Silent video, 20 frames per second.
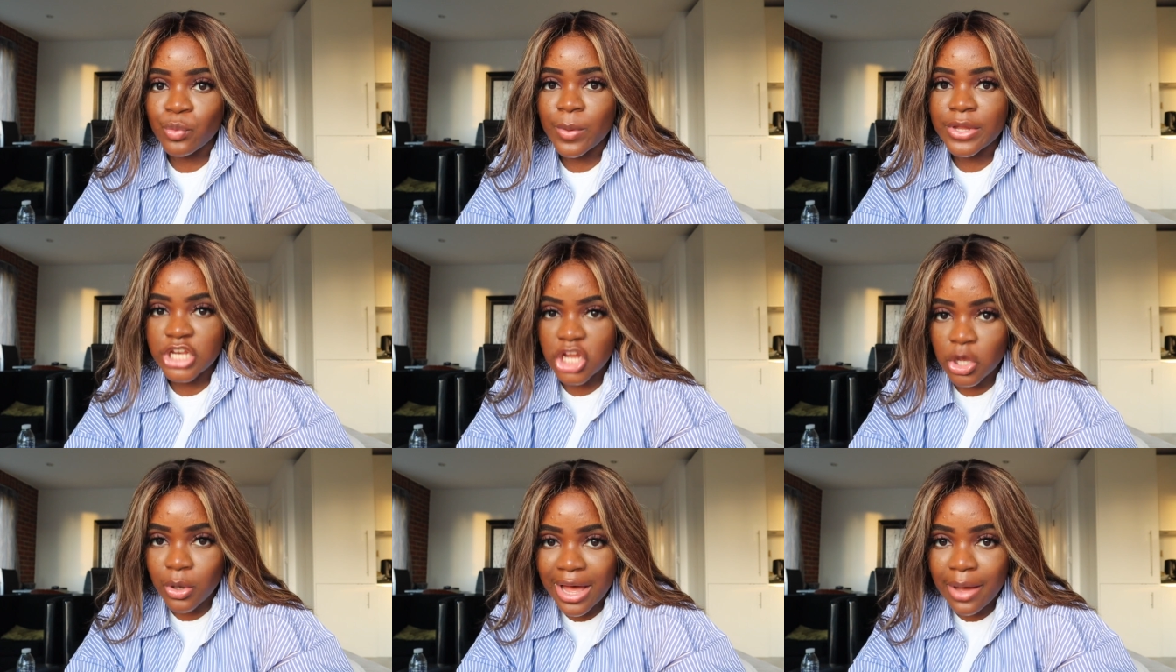We
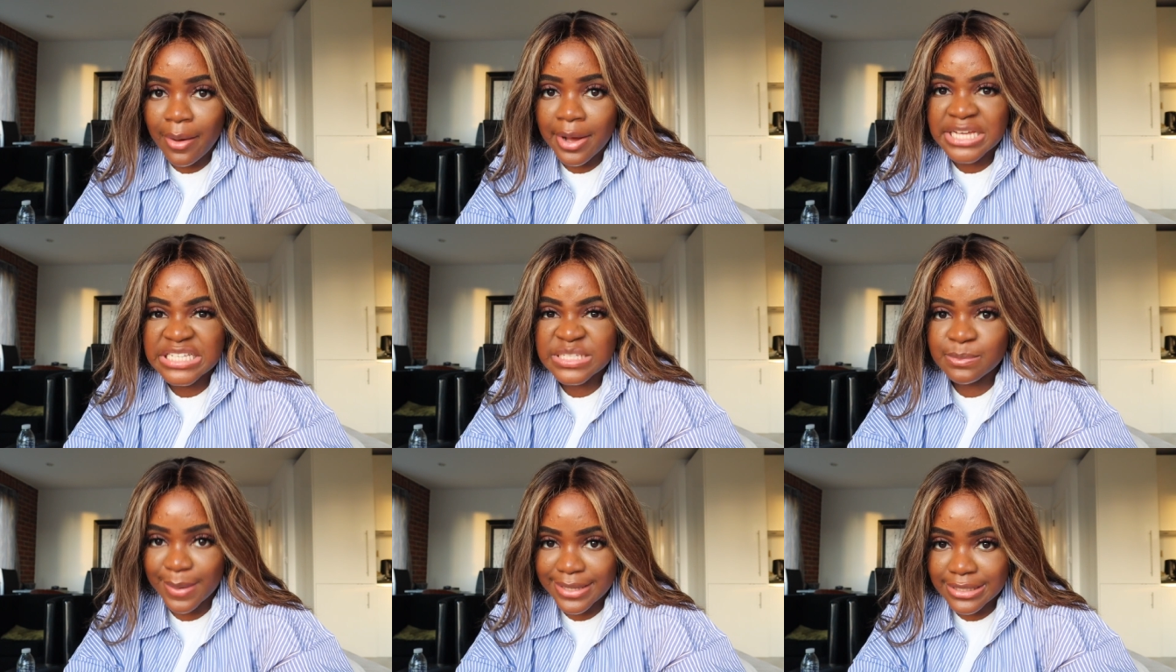know how
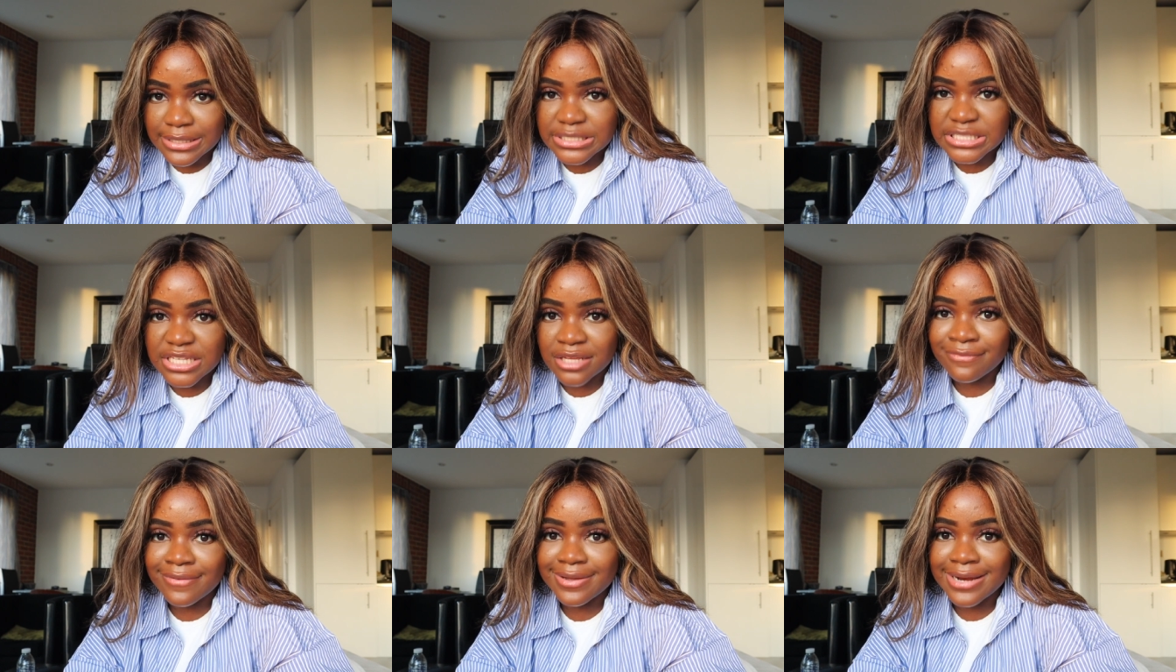
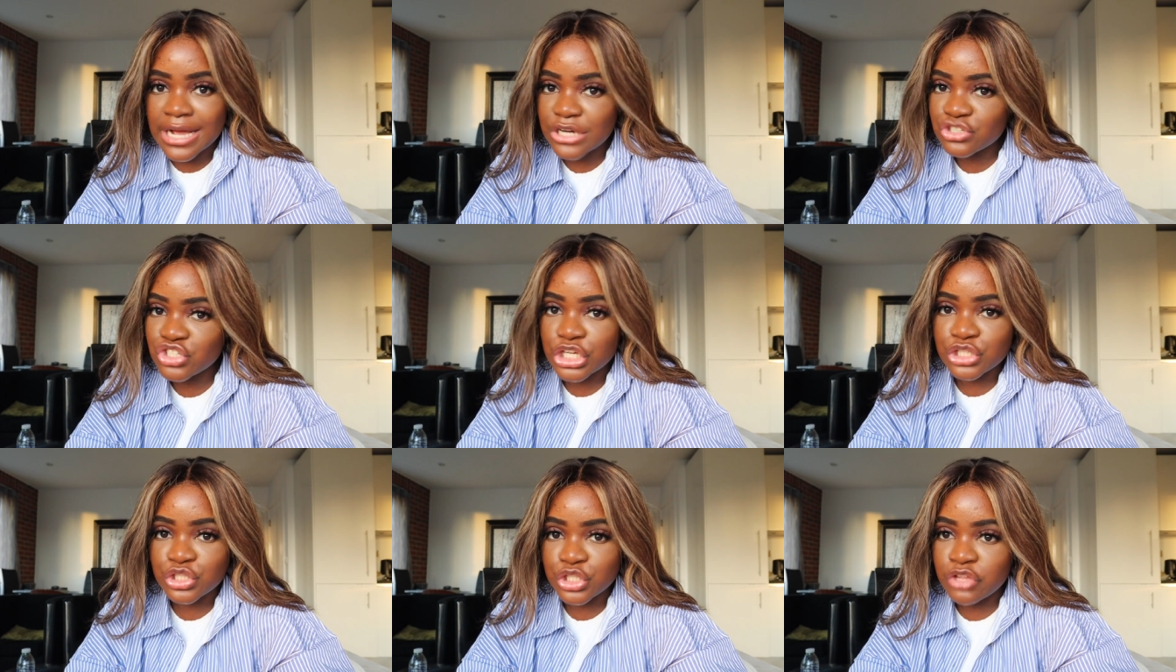expensive
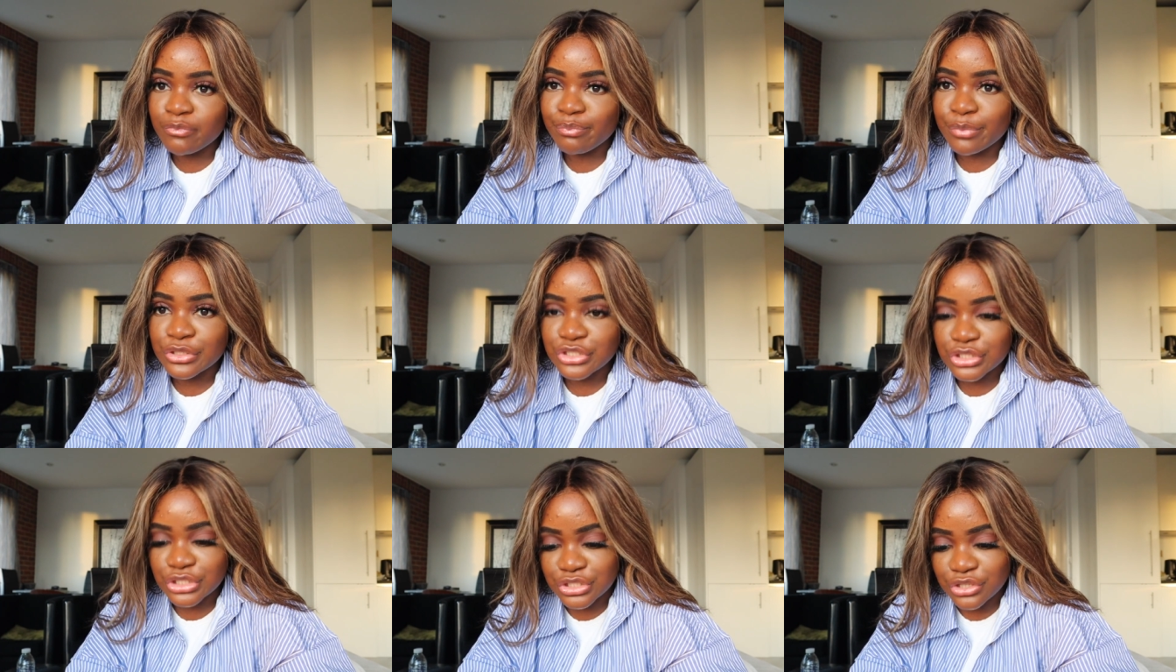electric
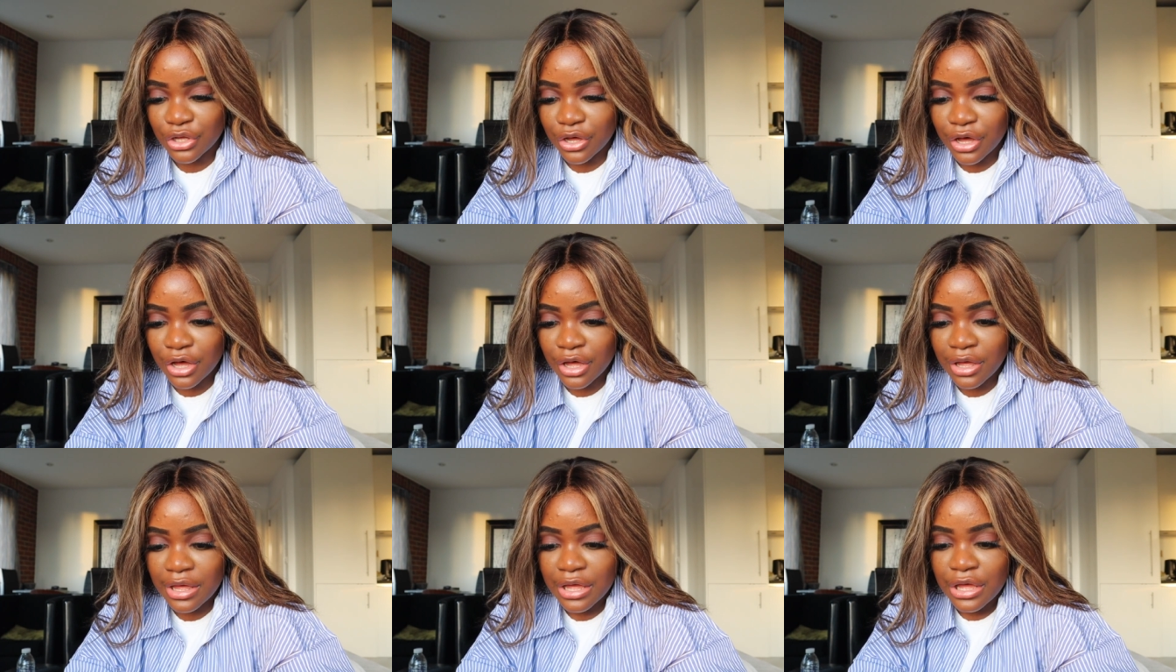toothbrushes
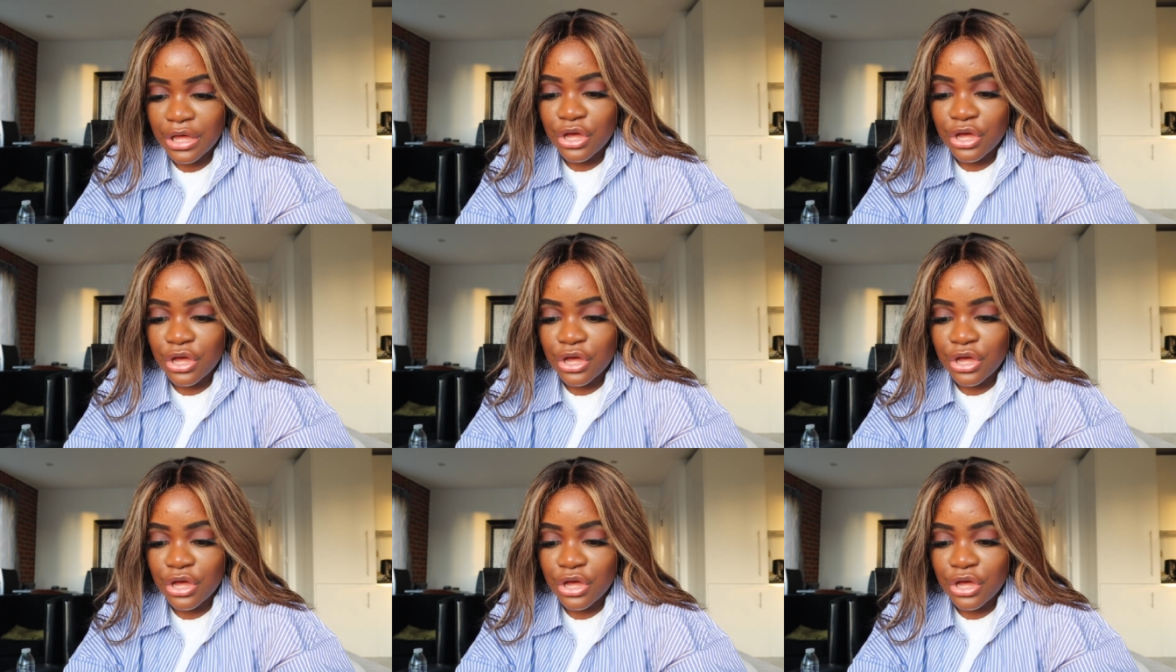are.